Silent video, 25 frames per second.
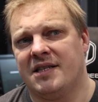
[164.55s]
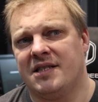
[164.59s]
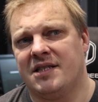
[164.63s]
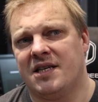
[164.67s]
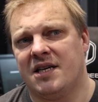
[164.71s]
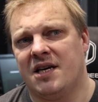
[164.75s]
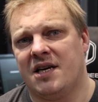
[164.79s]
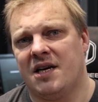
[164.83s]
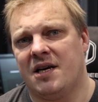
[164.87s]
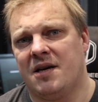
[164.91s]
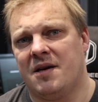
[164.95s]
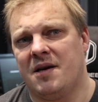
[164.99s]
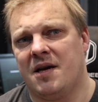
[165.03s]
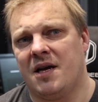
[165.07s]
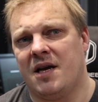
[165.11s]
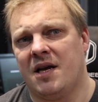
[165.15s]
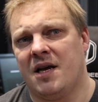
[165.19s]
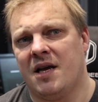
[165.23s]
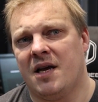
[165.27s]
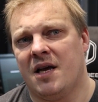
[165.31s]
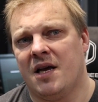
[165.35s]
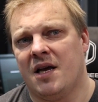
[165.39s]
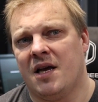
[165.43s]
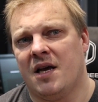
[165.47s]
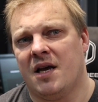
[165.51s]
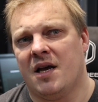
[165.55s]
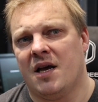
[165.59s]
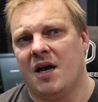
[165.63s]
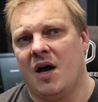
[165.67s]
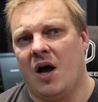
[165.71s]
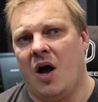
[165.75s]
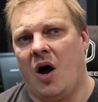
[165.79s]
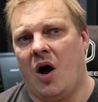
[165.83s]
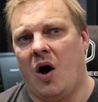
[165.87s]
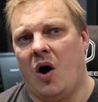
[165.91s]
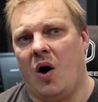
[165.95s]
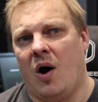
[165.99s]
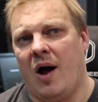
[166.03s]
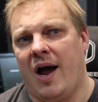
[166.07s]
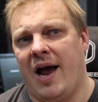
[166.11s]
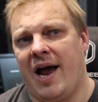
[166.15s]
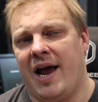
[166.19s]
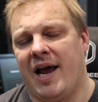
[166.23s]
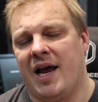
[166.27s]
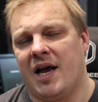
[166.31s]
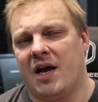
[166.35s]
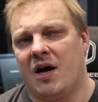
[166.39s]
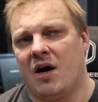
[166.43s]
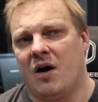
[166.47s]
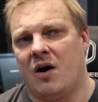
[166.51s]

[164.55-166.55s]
I